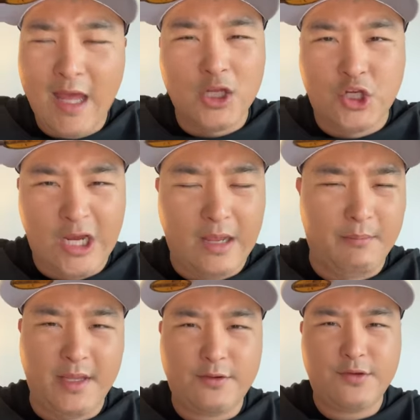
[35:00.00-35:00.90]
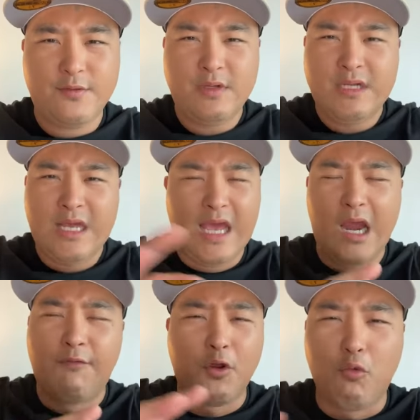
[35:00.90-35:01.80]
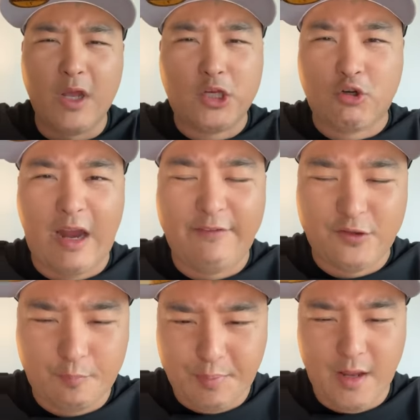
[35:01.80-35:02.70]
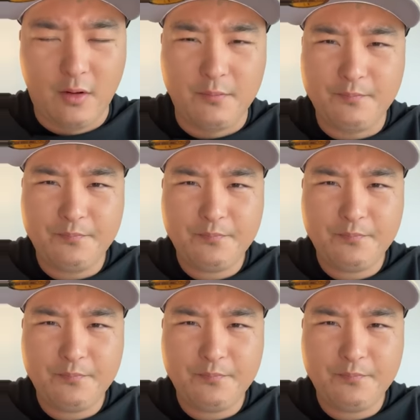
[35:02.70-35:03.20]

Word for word: enchantment, every witchcraft spell,